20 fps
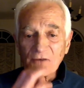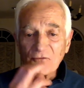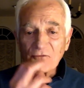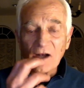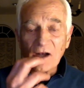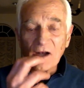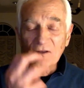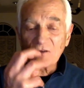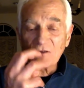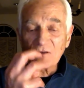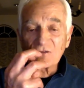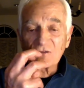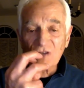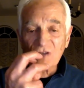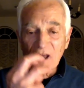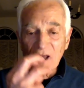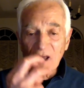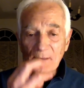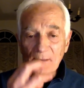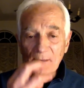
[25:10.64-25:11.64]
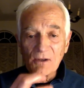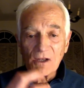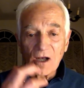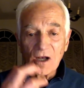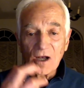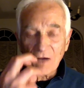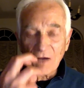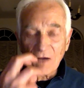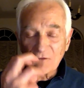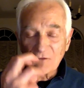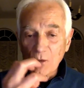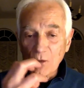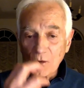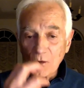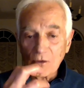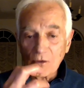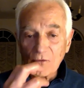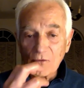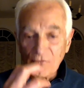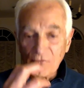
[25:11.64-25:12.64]
by modifying the shape
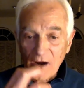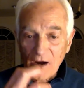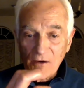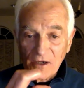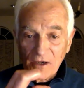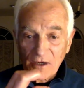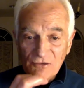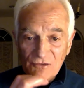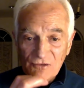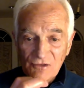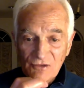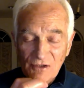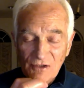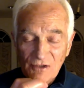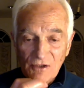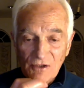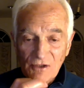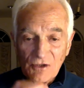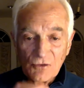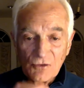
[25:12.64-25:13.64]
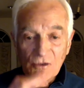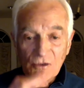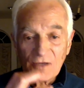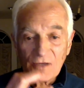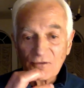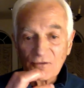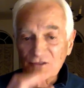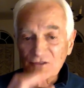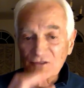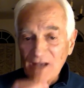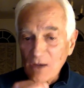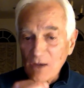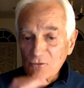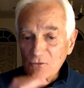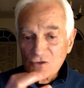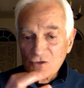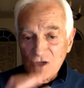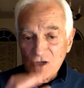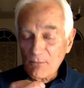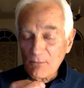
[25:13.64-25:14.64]
of the oropharynx, you
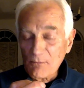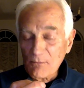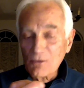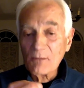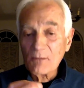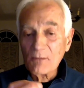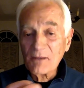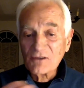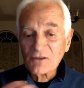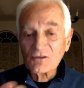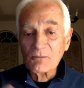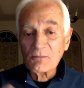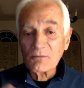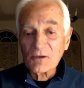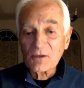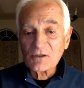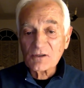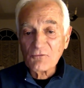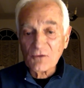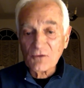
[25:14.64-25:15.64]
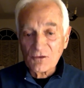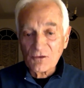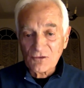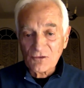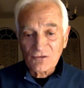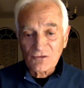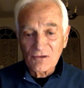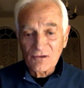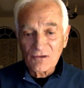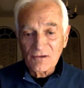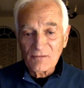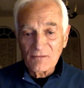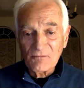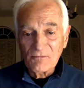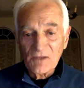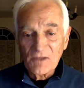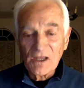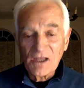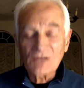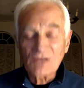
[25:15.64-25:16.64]
give a sound chamber that makes a big
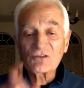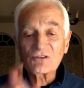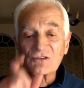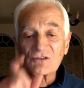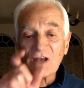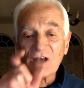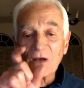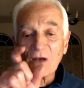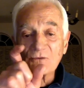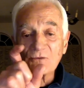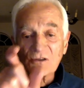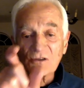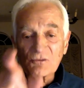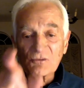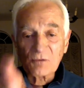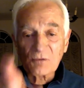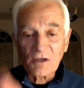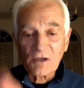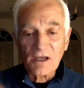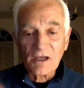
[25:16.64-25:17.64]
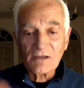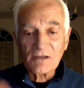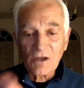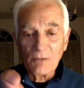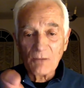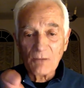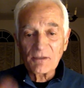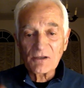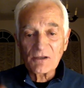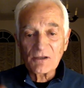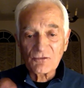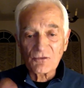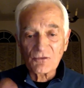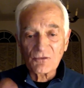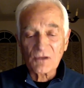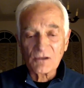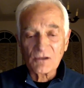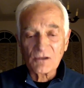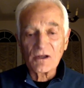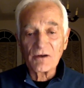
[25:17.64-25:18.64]
difference in the sound that is
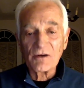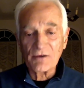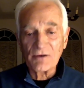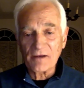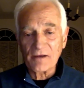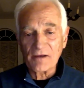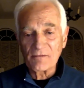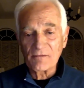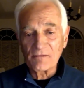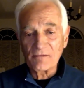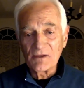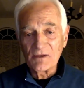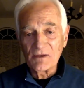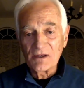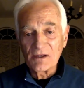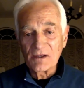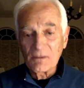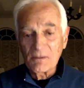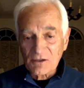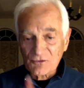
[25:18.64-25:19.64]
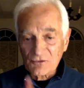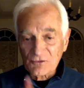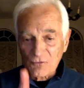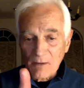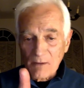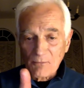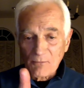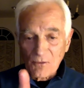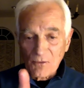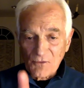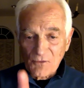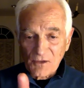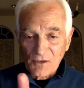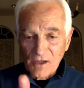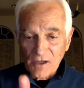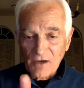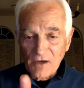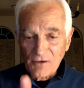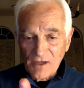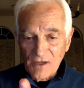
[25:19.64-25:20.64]
coming through the clarinet.
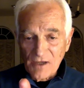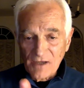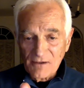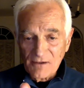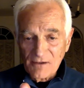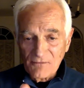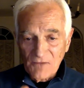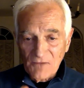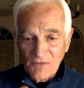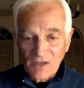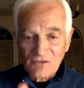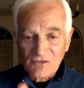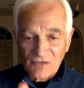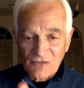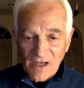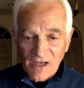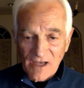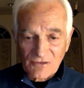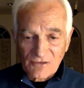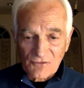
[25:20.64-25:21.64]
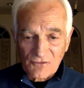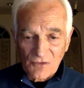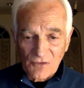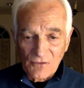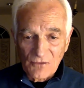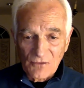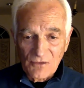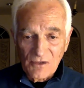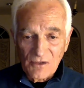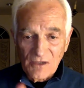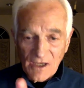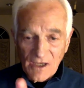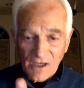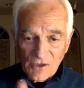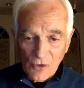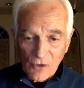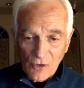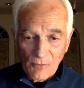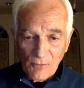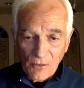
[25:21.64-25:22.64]
Because remember, with the clarinet and
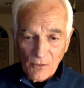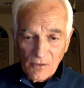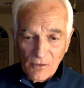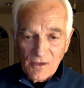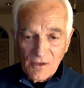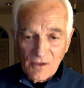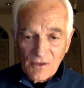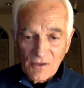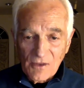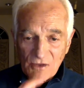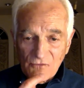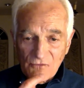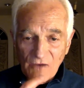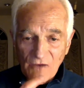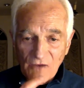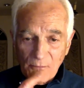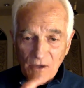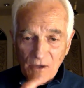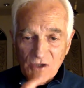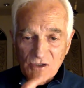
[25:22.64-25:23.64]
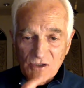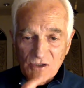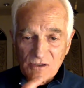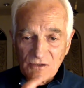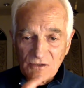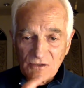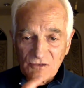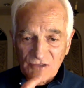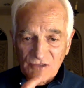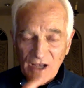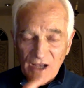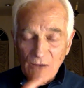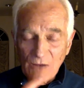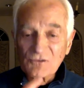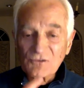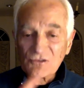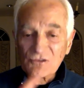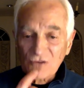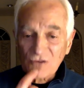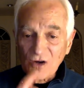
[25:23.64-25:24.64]
saxophone and oboe, the
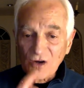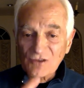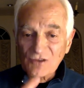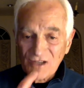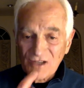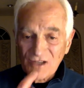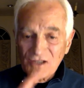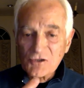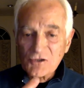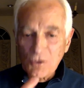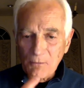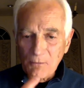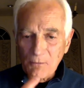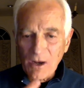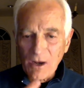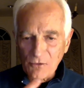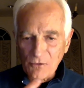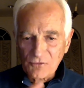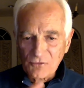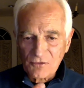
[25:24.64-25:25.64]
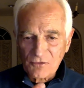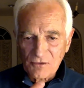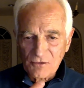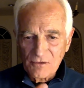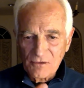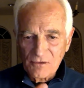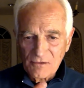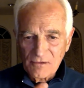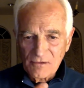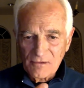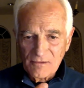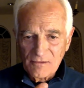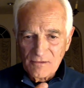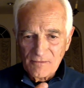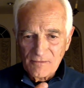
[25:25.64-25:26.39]
vibration and sound starts in your right.